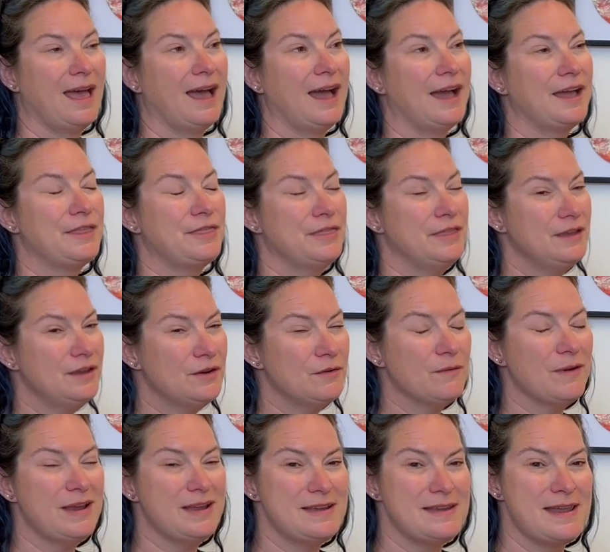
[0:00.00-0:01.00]
I think
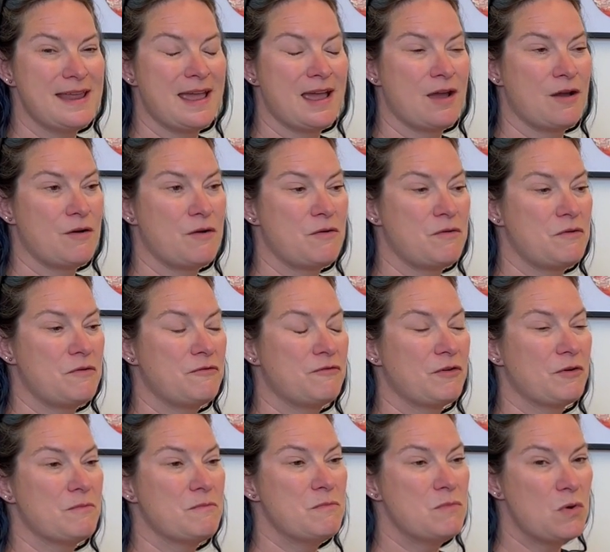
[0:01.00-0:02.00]
right now,
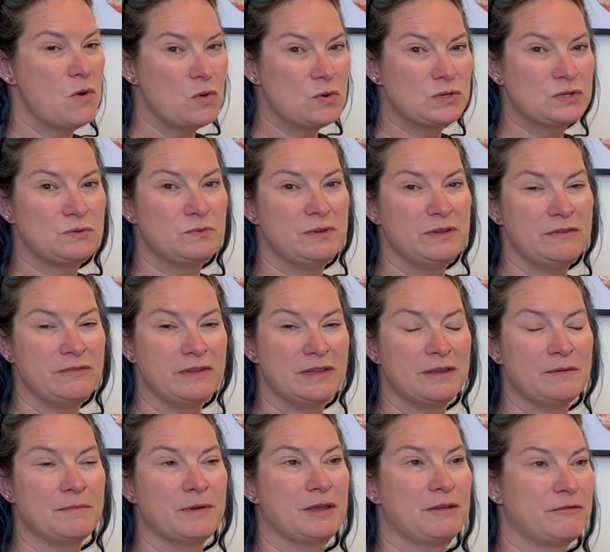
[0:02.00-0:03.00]
for most
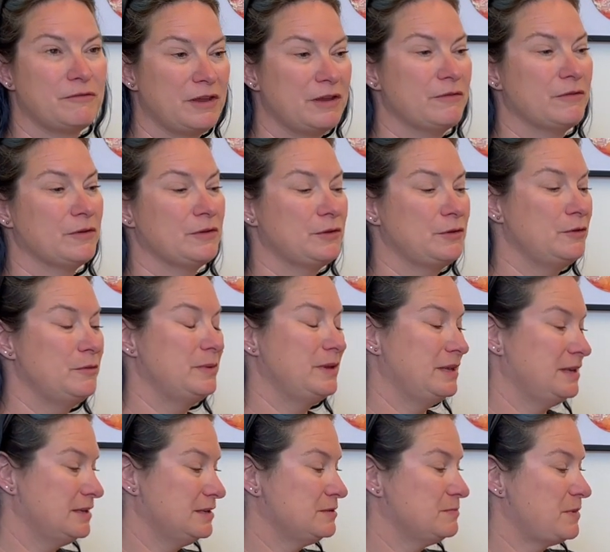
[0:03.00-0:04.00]
weaving, my favorite loom
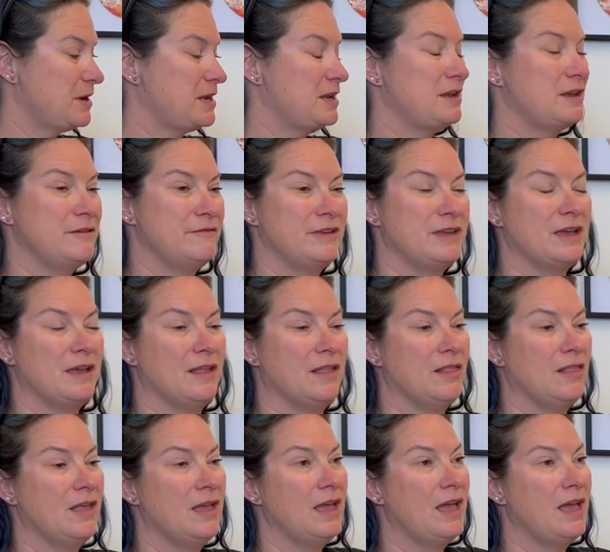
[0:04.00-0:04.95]
is my AVL.